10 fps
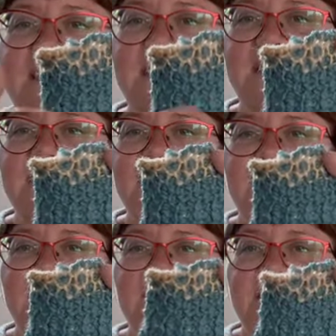This is
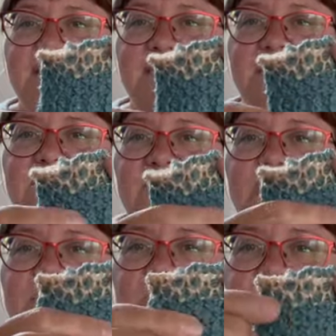just a
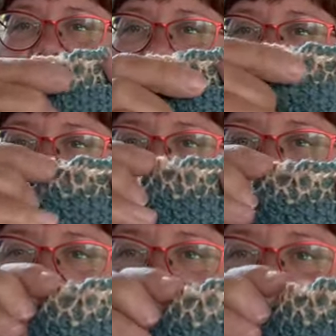general one, and then
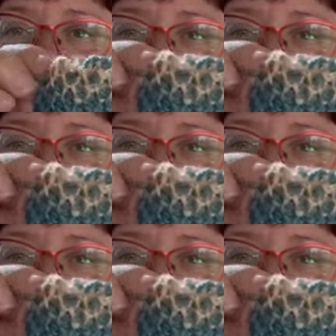we had to